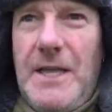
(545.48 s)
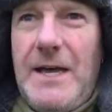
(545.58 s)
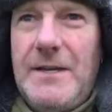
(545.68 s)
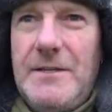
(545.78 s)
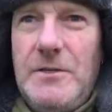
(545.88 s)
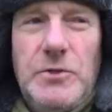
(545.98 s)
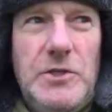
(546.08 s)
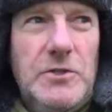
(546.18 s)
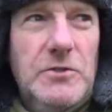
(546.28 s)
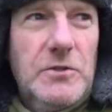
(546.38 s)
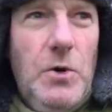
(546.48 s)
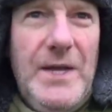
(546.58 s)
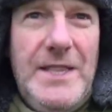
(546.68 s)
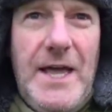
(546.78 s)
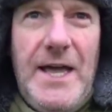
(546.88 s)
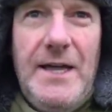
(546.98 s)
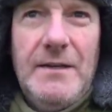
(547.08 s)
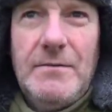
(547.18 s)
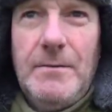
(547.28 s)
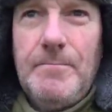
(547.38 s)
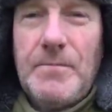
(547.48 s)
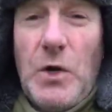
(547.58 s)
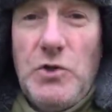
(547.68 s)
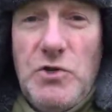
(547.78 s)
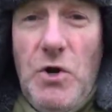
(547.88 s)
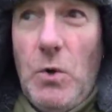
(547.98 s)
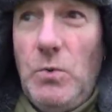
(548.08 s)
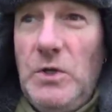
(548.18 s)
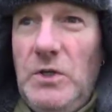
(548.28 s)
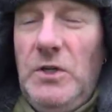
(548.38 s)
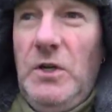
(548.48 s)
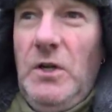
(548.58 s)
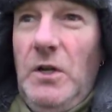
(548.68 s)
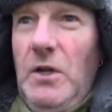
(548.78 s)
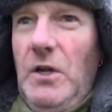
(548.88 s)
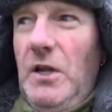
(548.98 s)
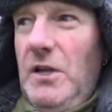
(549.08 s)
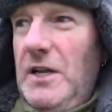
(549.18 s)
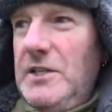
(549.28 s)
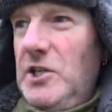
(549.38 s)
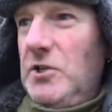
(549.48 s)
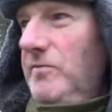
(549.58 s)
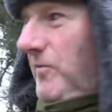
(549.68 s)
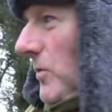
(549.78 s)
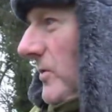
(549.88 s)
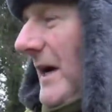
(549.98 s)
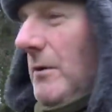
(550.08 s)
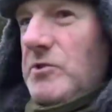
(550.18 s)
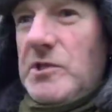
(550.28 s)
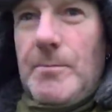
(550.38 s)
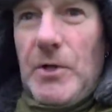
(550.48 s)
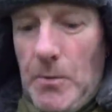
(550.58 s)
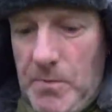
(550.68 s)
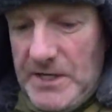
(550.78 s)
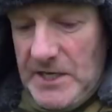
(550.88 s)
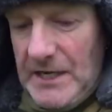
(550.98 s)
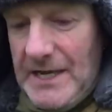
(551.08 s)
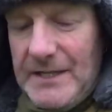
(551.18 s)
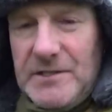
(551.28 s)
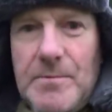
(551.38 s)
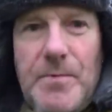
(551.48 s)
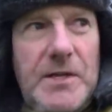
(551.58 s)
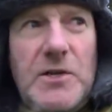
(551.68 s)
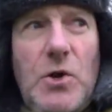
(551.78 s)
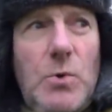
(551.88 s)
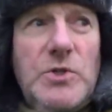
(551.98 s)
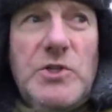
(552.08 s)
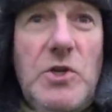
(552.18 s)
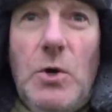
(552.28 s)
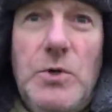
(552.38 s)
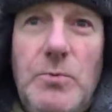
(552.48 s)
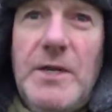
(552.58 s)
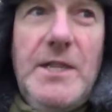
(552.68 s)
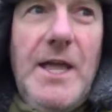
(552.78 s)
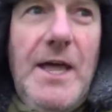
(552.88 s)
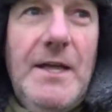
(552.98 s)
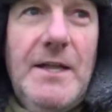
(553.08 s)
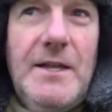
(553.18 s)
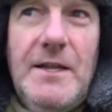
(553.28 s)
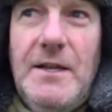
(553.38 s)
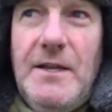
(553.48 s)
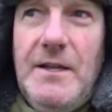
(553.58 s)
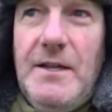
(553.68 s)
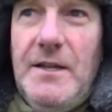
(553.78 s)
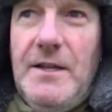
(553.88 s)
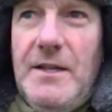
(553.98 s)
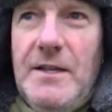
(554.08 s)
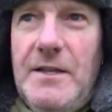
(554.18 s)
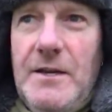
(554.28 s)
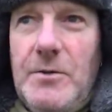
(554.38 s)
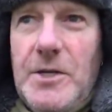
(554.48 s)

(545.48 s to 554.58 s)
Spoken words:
Yeah, you know, you could go in there on your own and you could fall down somewhere or break your leg or something. No one would know you were in there, you know.